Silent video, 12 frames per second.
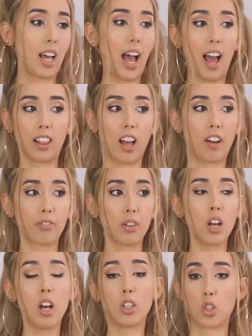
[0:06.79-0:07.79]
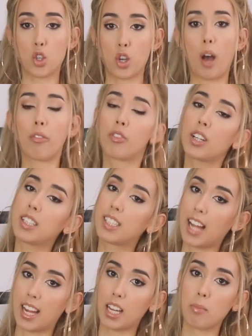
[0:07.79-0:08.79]
that I love to shop for
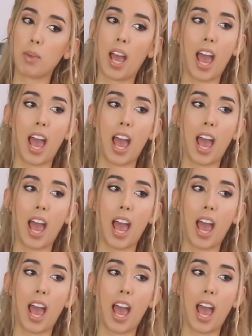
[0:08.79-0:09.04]
denim,